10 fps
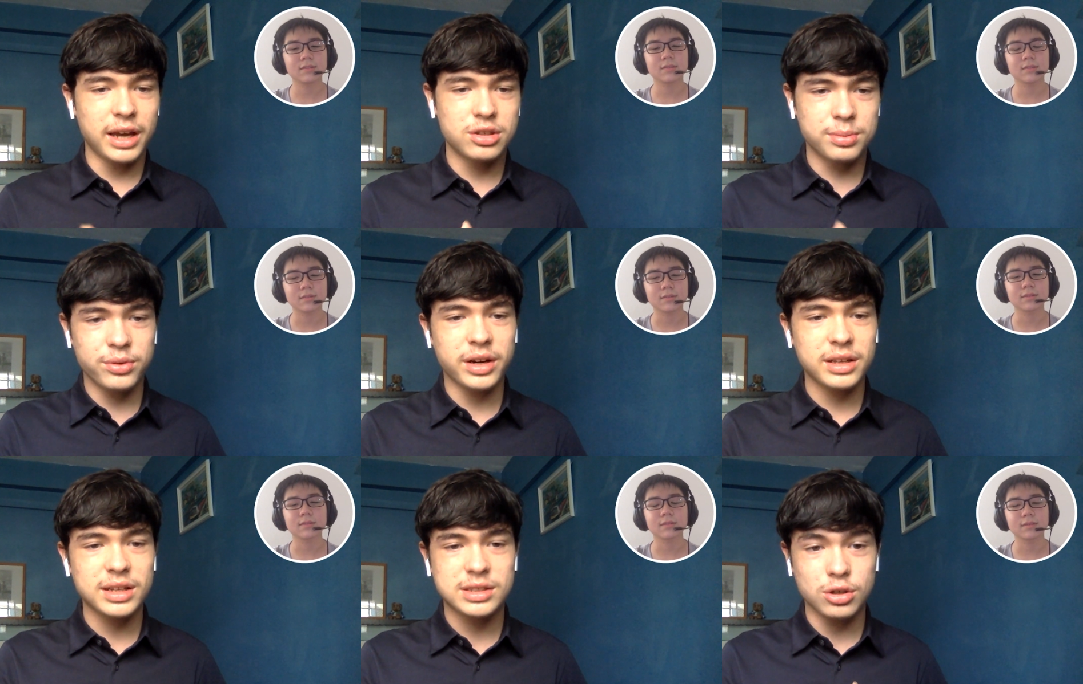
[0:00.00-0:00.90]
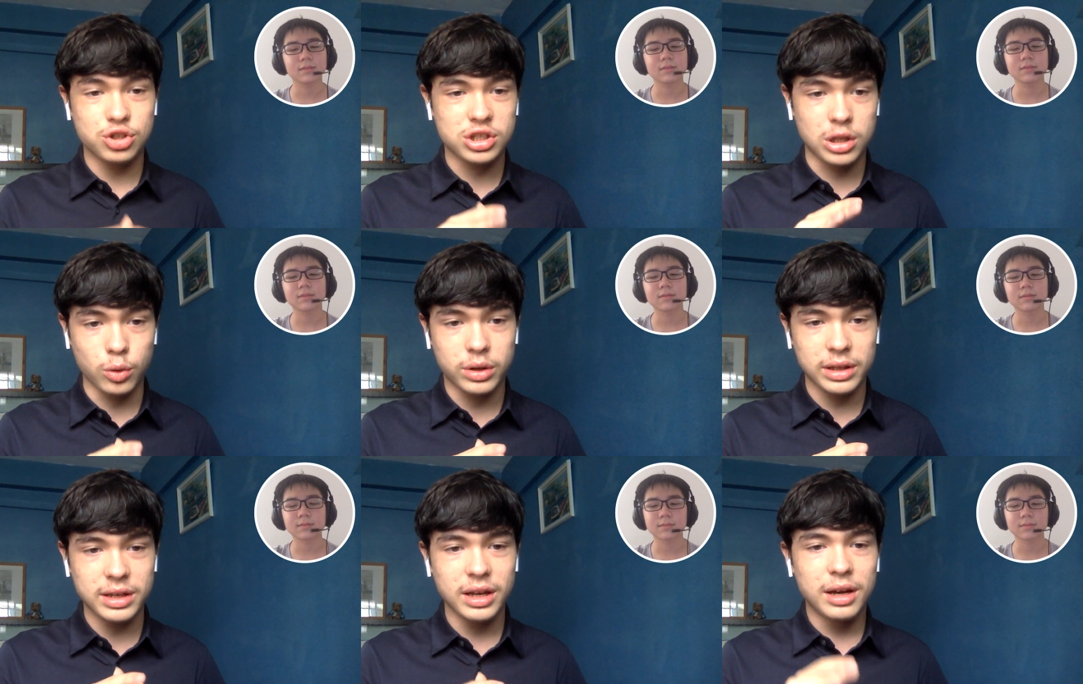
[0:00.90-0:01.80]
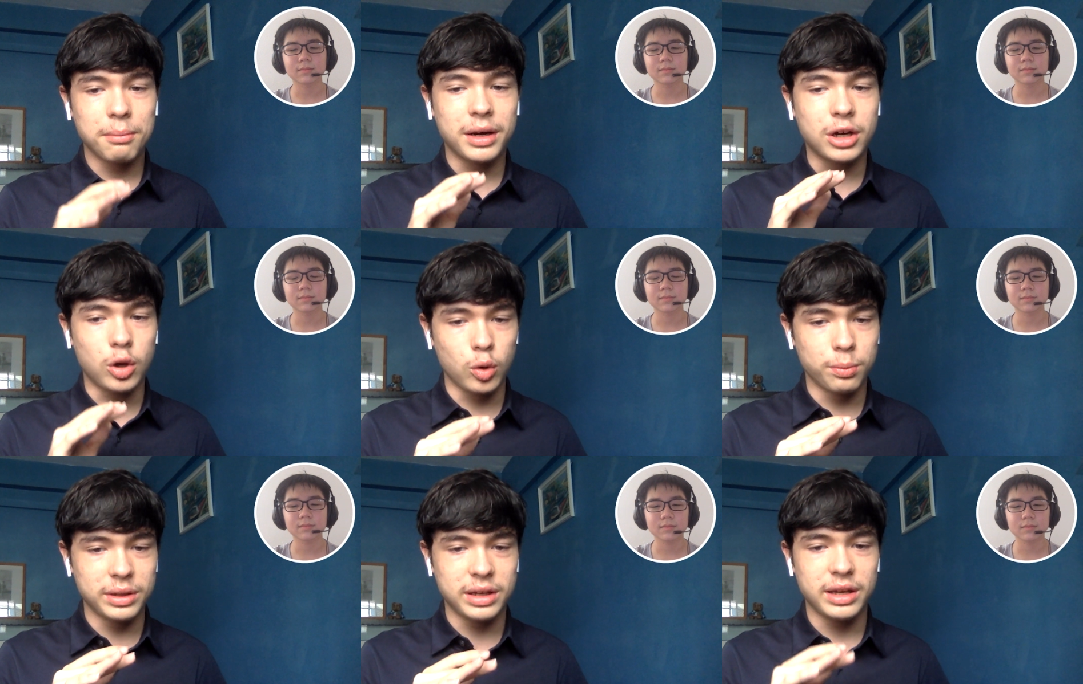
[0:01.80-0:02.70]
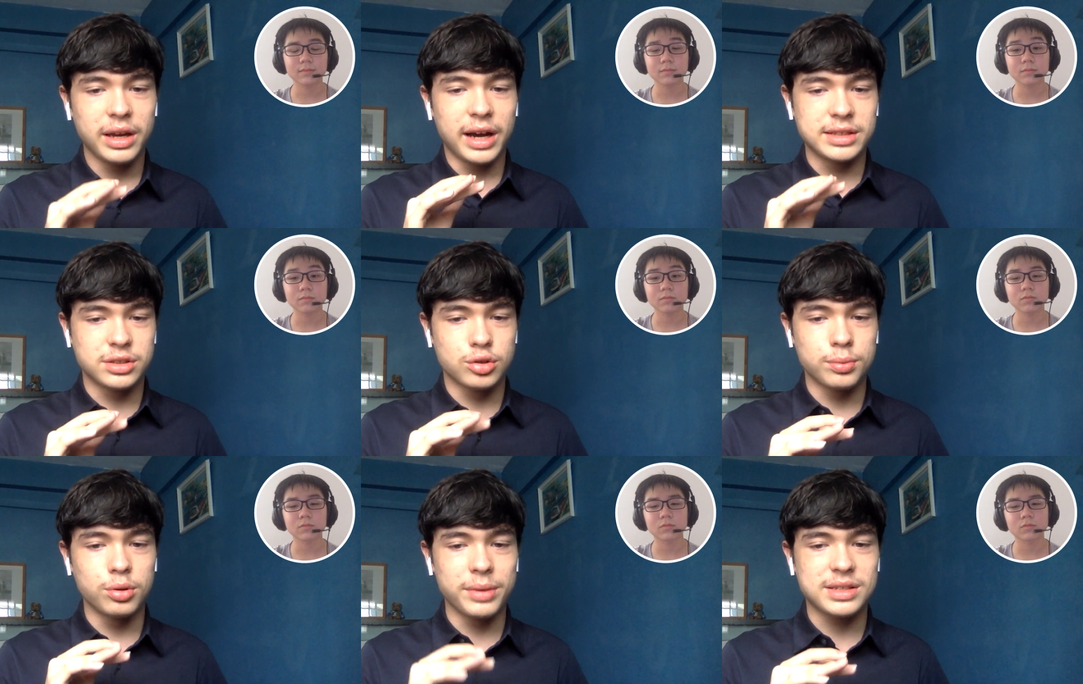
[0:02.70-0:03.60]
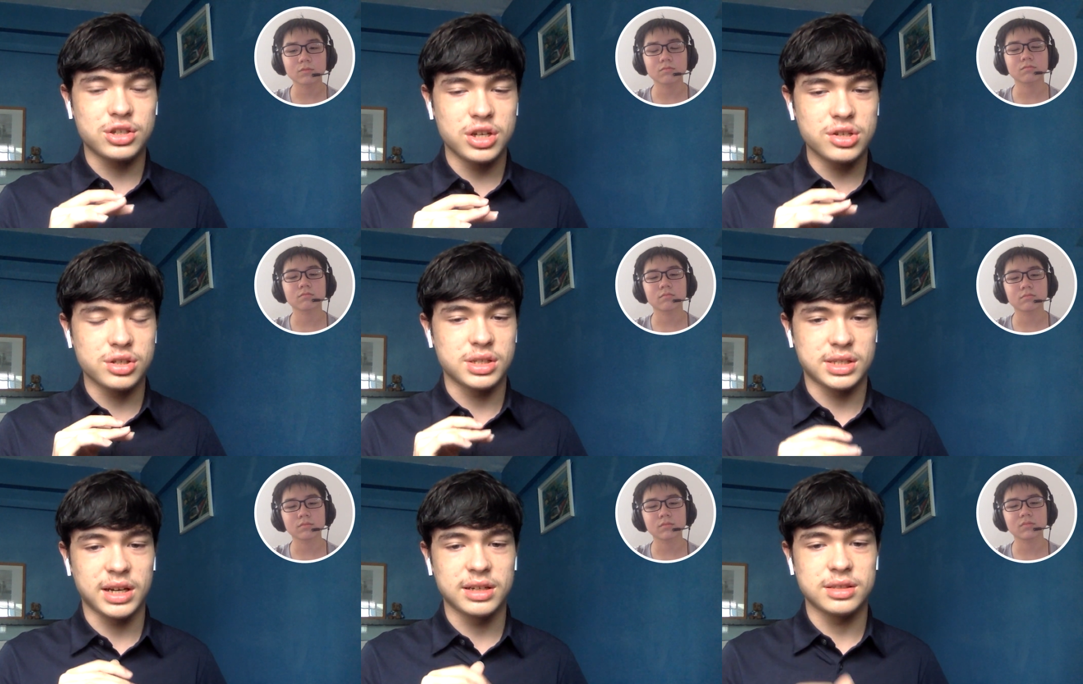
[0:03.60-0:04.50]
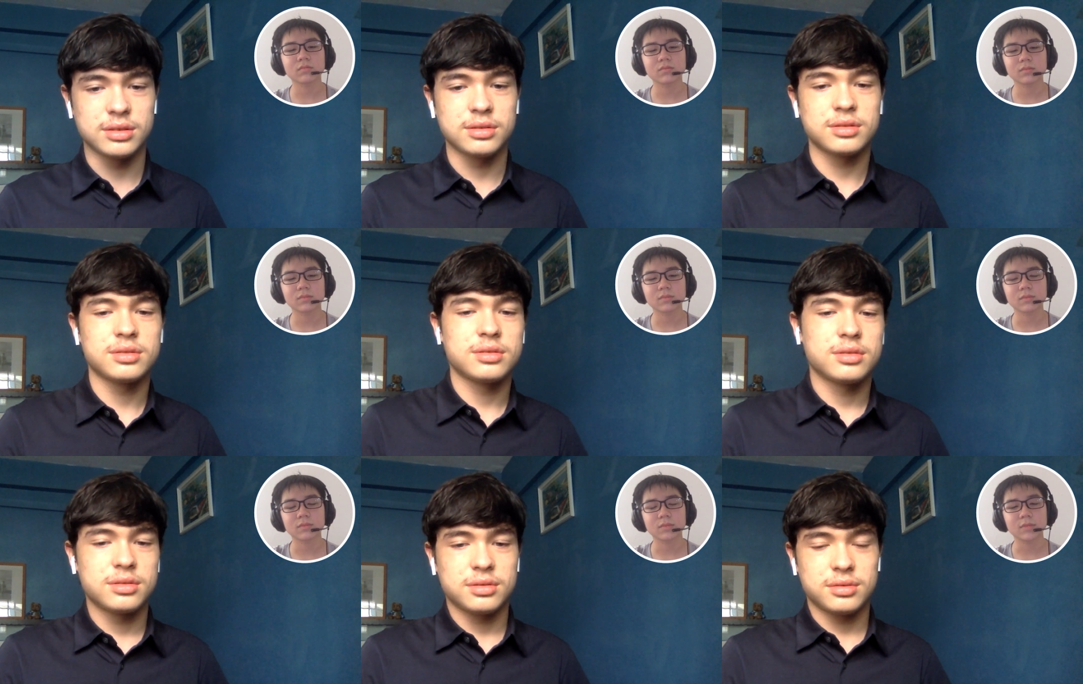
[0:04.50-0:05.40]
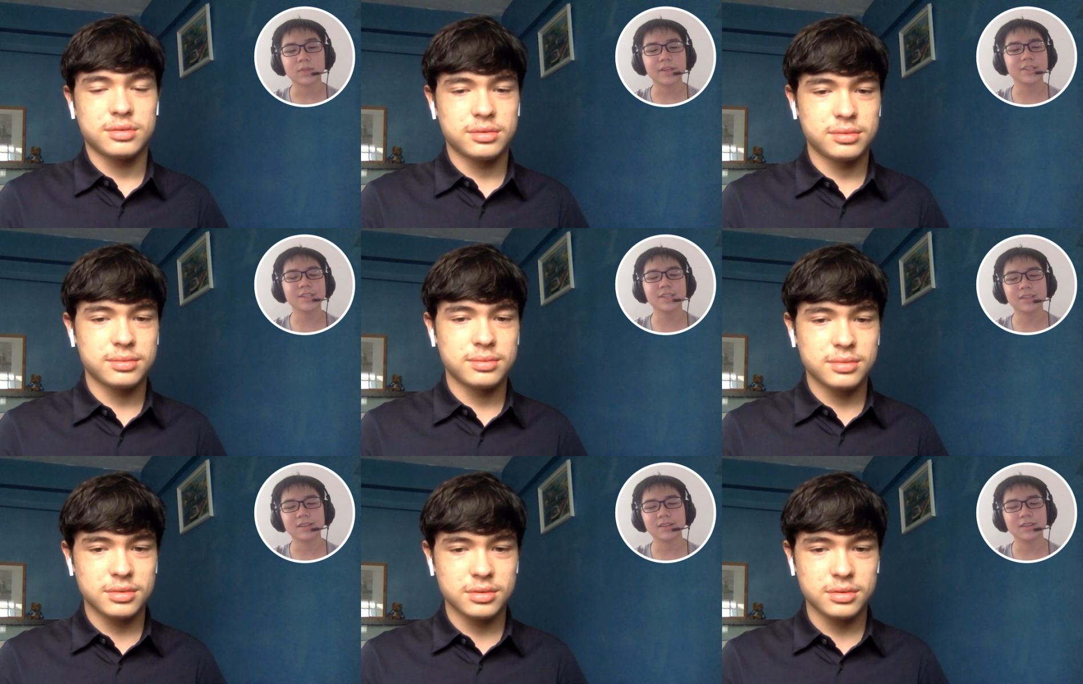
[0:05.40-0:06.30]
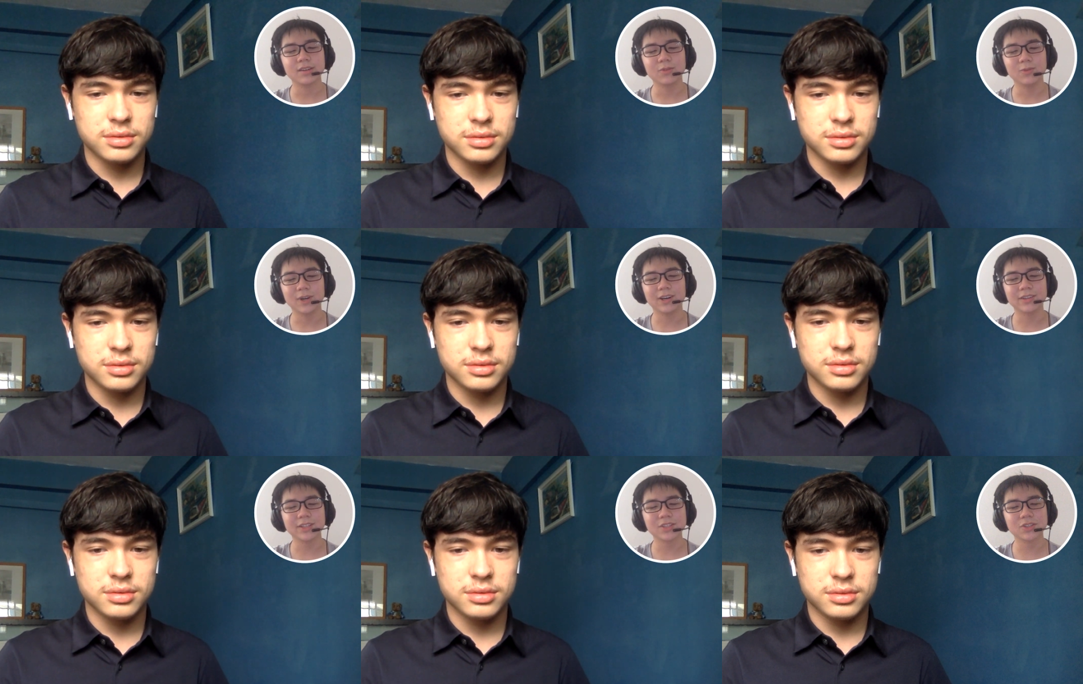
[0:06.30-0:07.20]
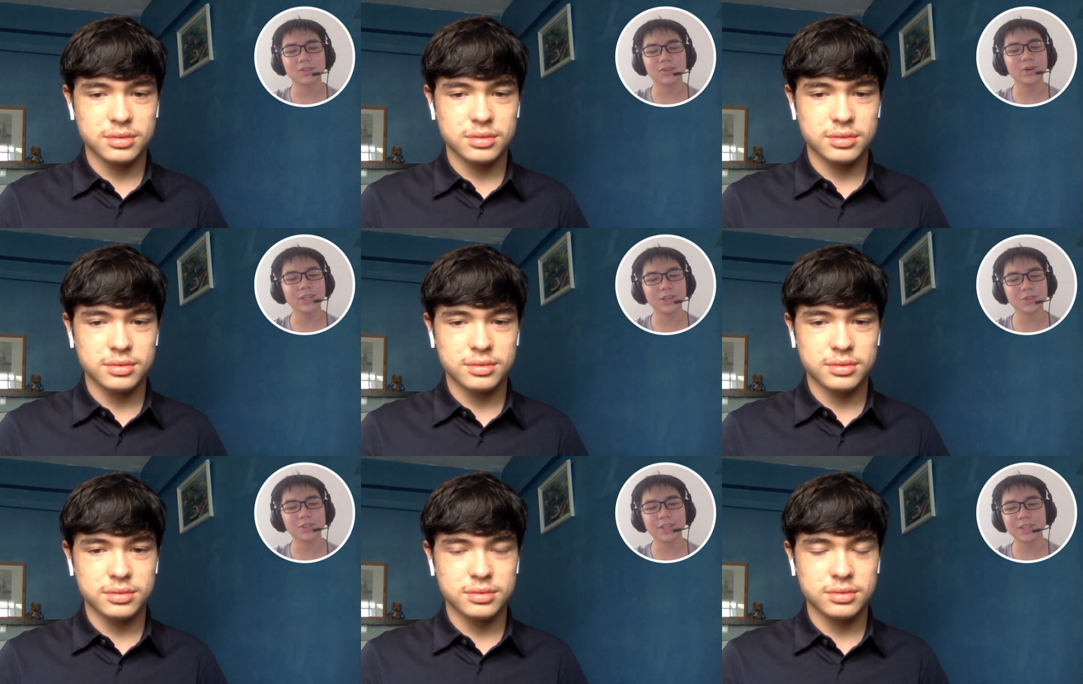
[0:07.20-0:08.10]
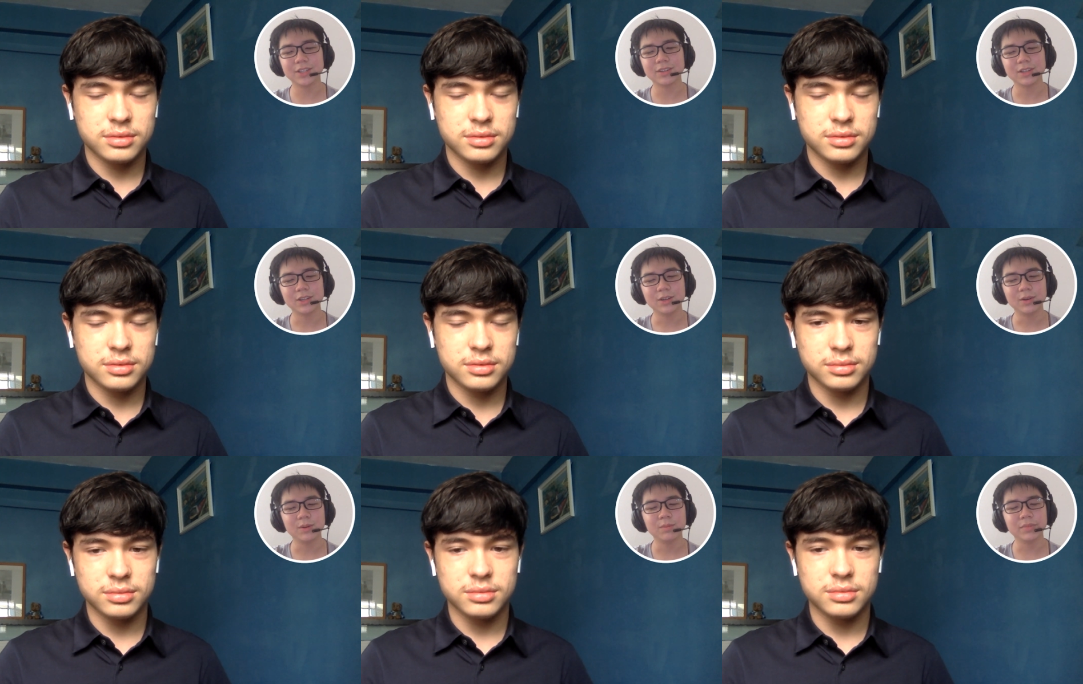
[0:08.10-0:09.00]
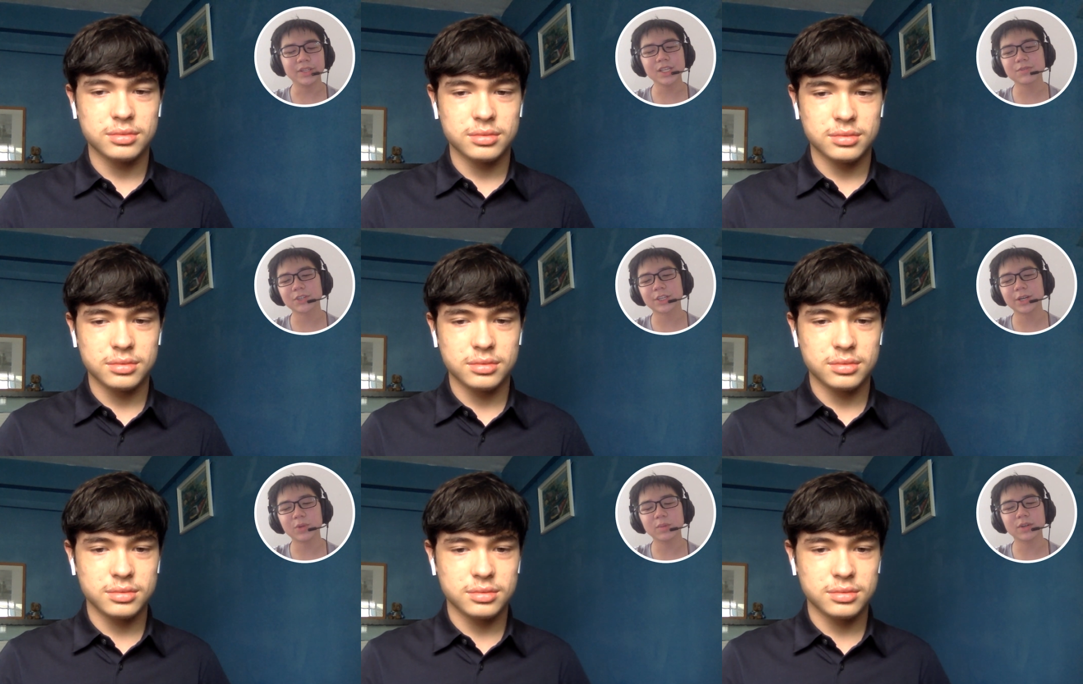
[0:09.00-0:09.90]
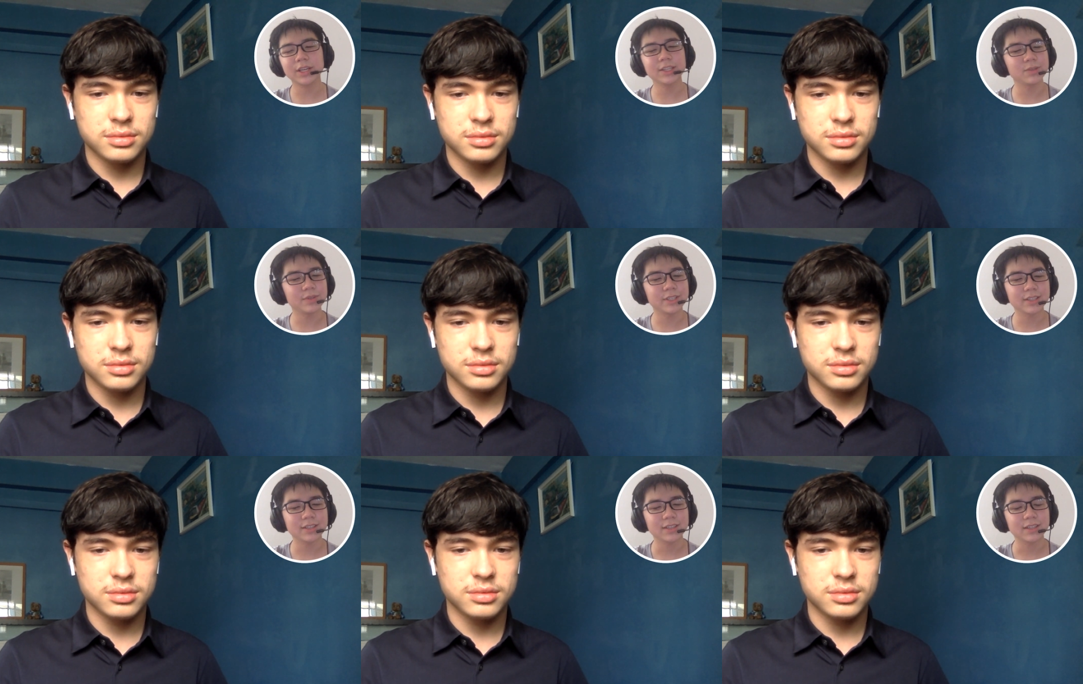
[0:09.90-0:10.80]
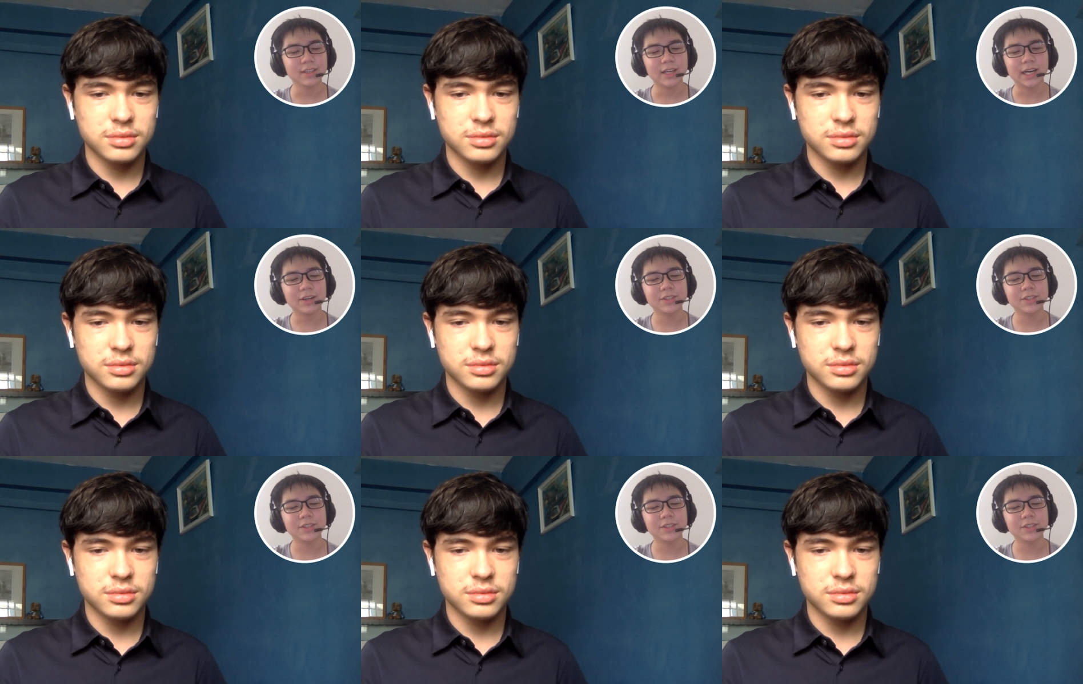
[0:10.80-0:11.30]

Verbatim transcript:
Speaker 1: and to be recognized not just locally, but globally as a group who makes a change in society. I
Speaker 2: see. Wow, that's quite a lot to take in. But thanks for sharing more about Inks today. I'll